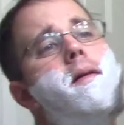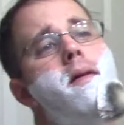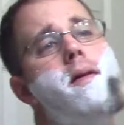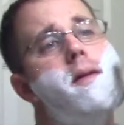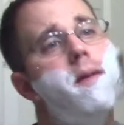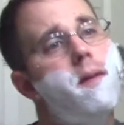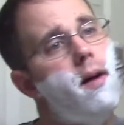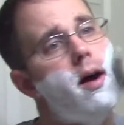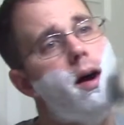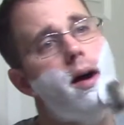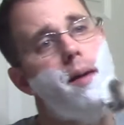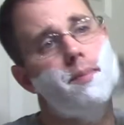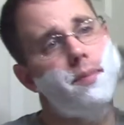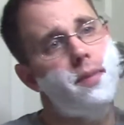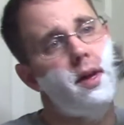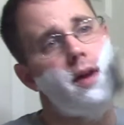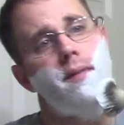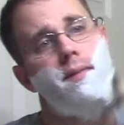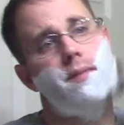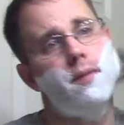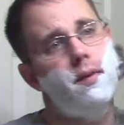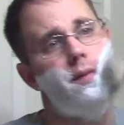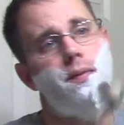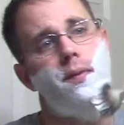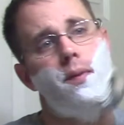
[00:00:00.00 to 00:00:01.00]
Well, I'm
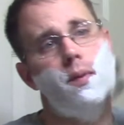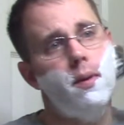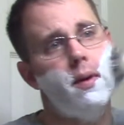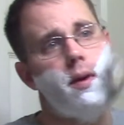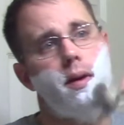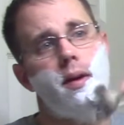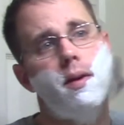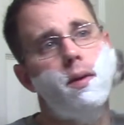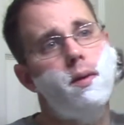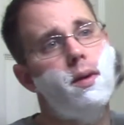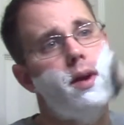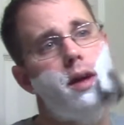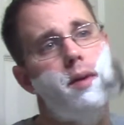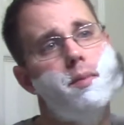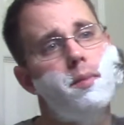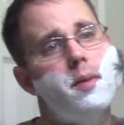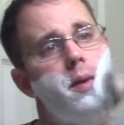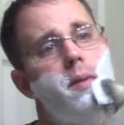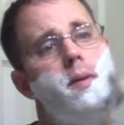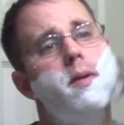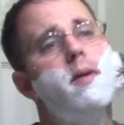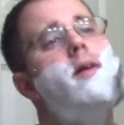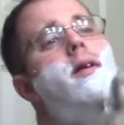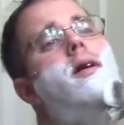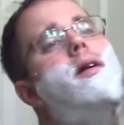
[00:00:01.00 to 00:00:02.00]
thankful for it, don't get me
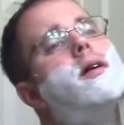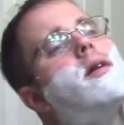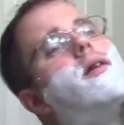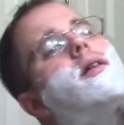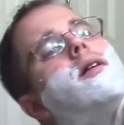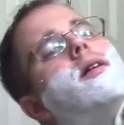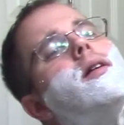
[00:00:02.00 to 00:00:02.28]
wrong.